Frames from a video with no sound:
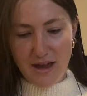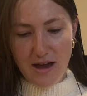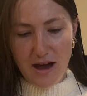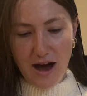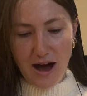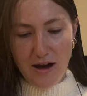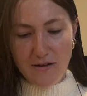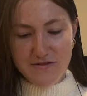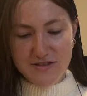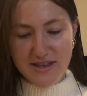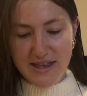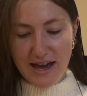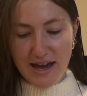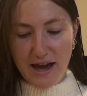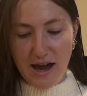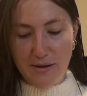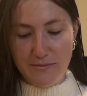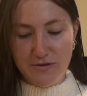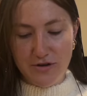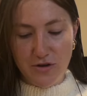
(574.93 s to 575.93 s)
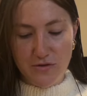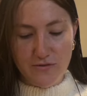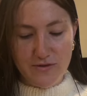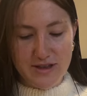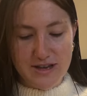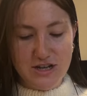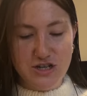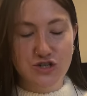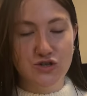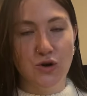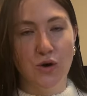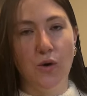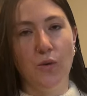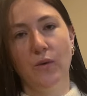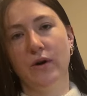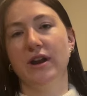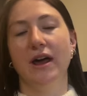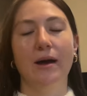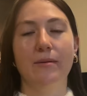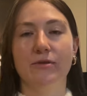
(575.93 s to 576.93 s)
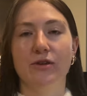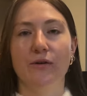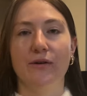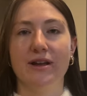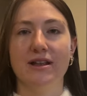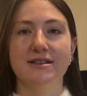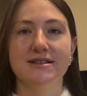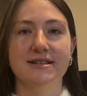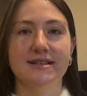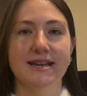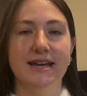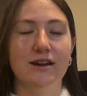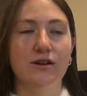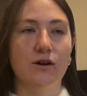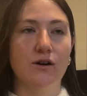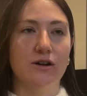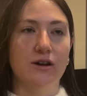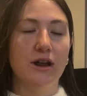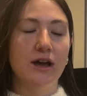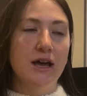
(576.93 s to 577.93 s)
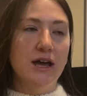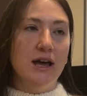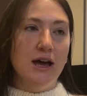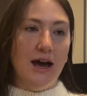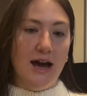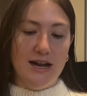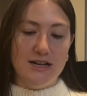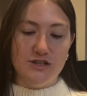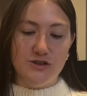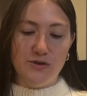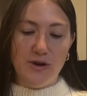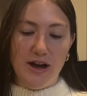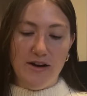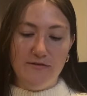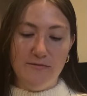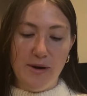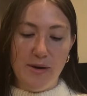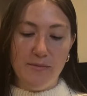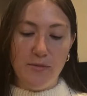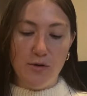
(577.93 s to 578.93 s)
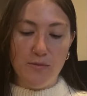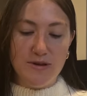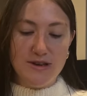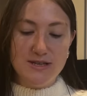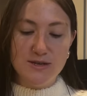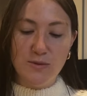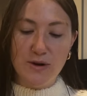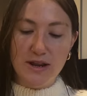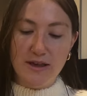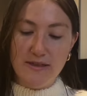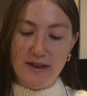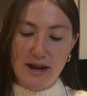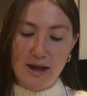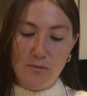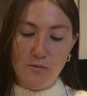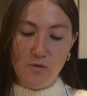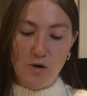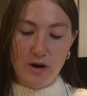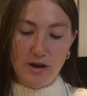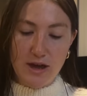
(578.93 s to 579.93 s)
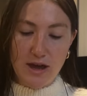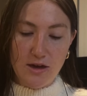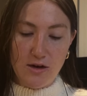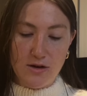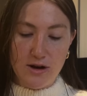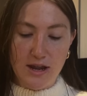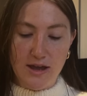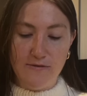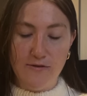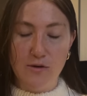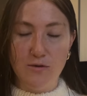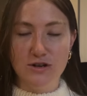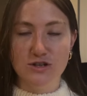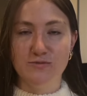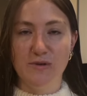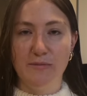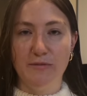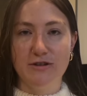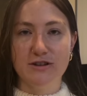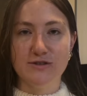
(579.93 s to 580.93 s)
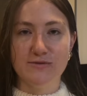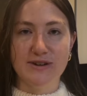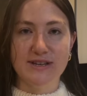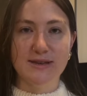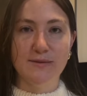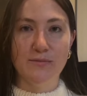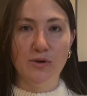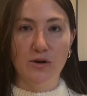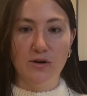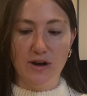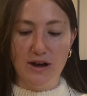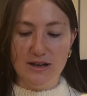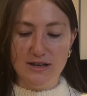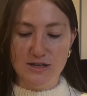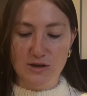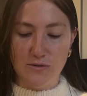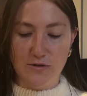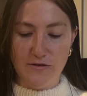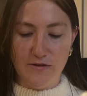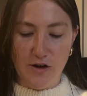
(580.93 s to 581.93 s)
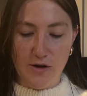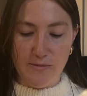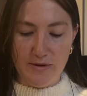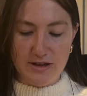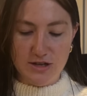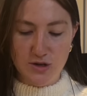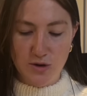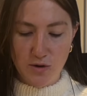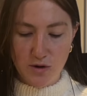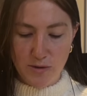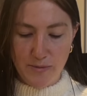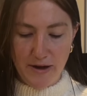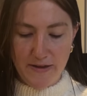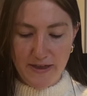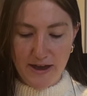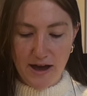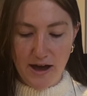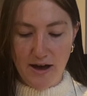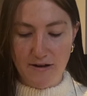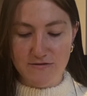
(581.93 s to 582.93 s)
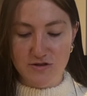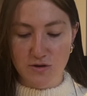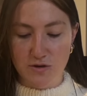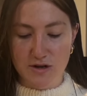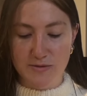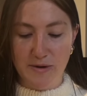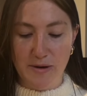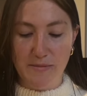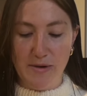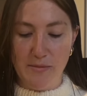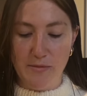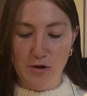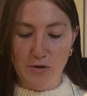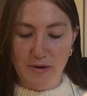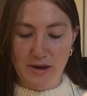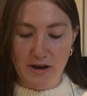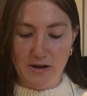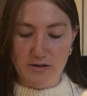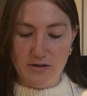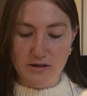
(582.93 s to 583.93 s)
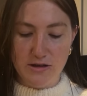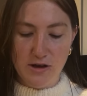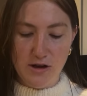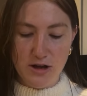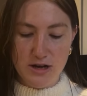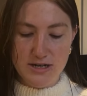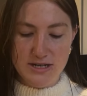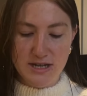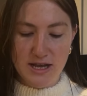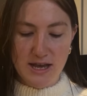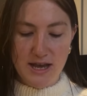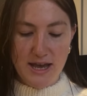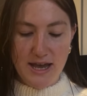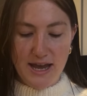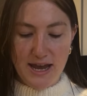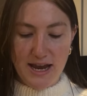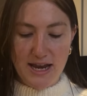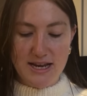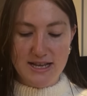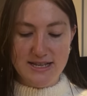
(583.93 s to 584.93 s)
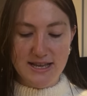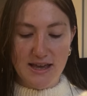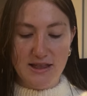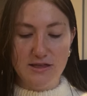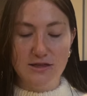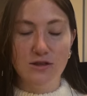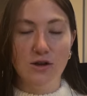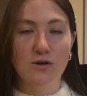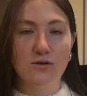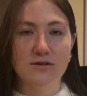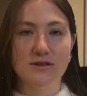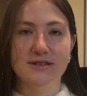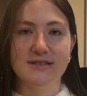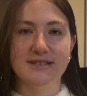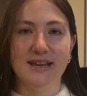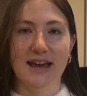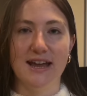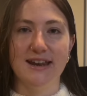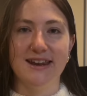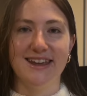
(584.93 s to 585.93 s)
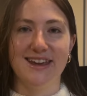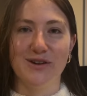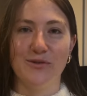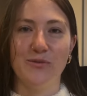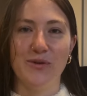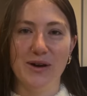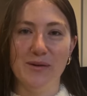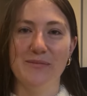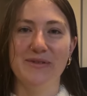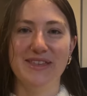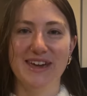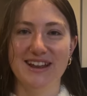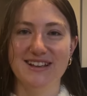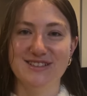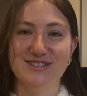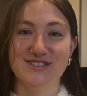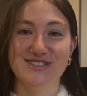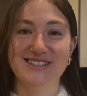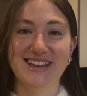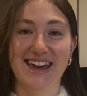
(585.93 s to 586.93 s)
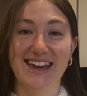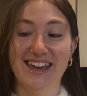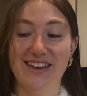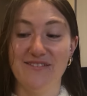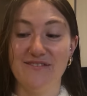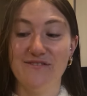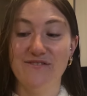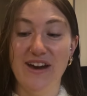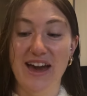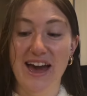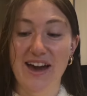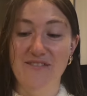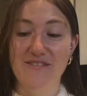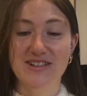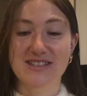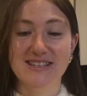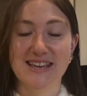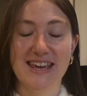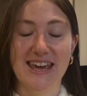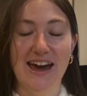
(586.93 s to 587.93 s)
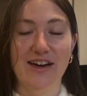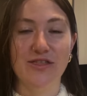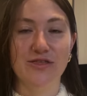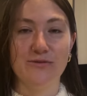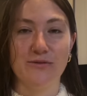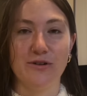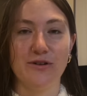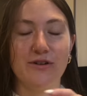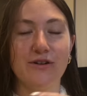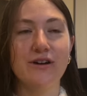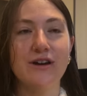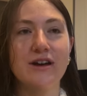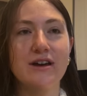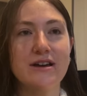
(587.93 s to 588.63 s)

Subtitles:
After that, I'm not really sure what I'm going to knit on. I do have my Moby sweater that I'm working on. If you watch my most recent podcast, you would have heard me talk about that. I've talked about my Moby a lot. It is a long-standing whip that is just taking forever to get through.